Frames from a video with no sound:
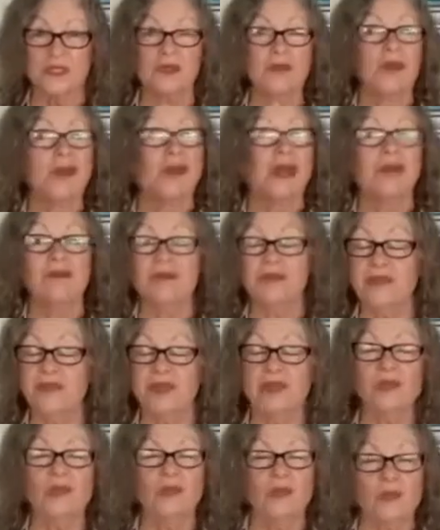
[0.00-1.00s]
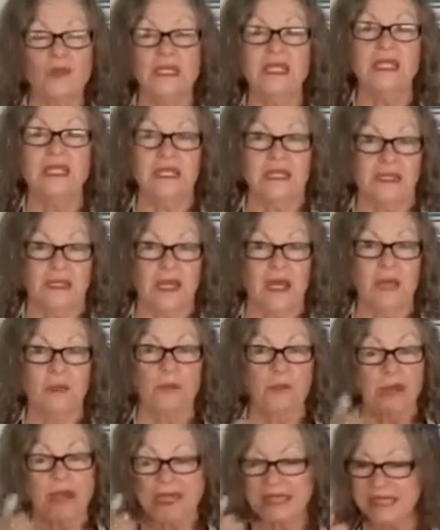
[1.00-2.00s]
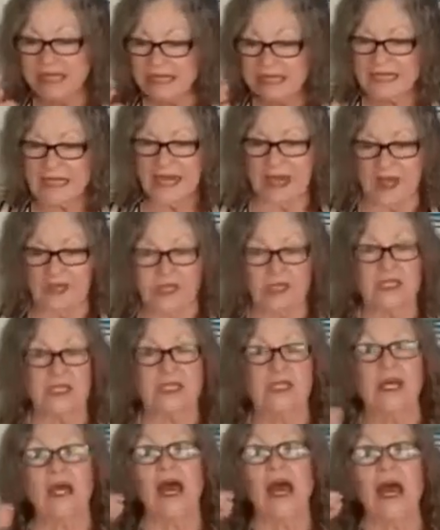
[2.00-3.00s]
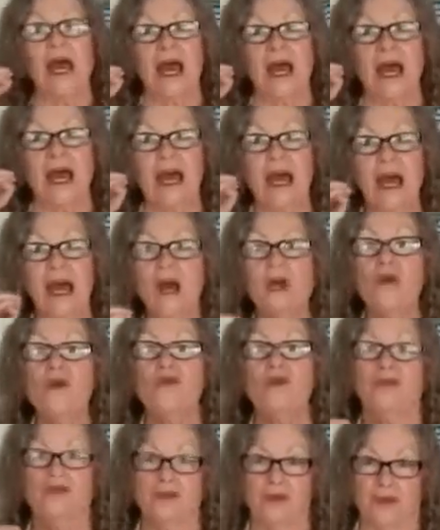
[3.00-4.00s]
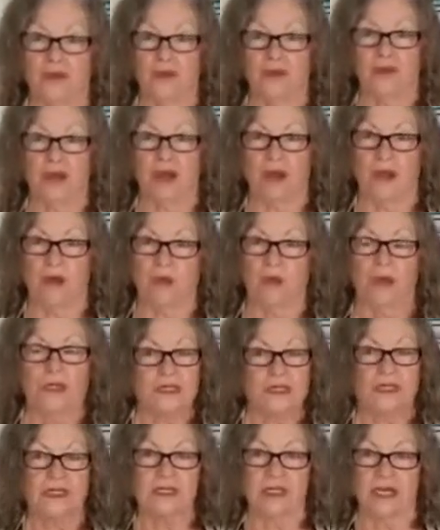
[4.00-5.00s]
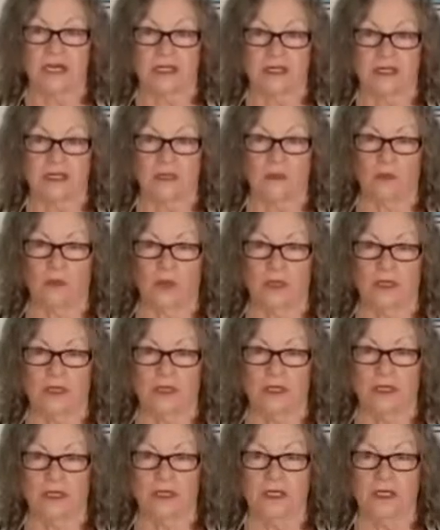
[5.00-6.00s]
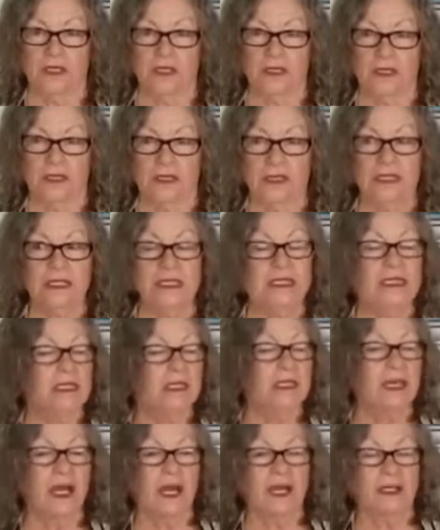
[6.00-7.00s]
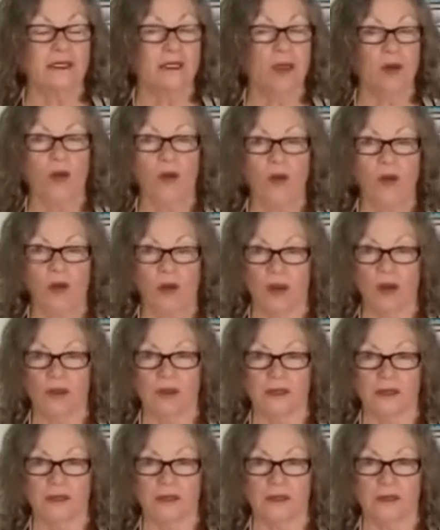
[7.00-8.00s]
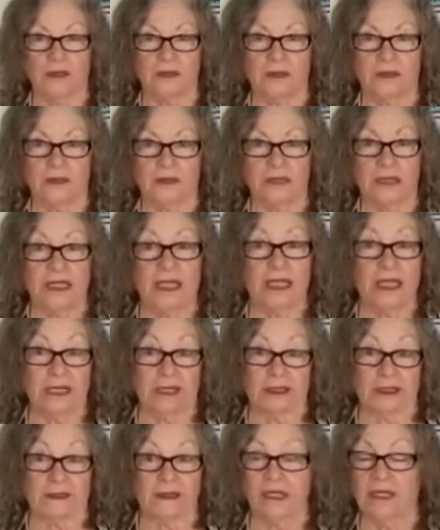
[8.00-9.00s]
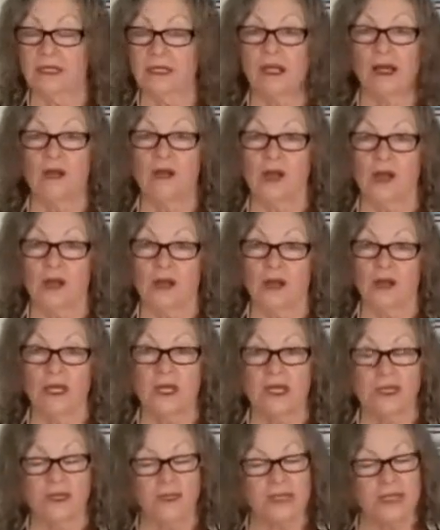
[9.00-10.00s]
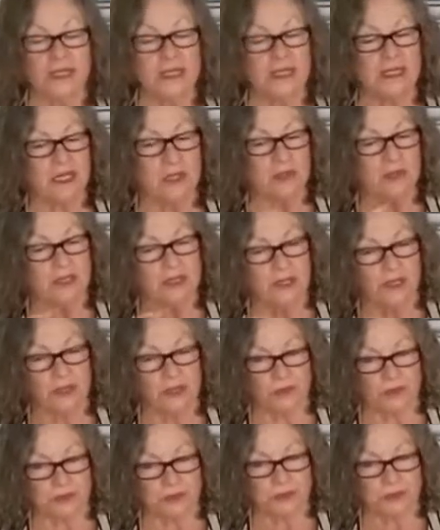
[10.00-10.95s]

You get everything you need. Breaking it down as to how to figure out what to say to someone. And it's not hard. Again, not hard. So that's step 2.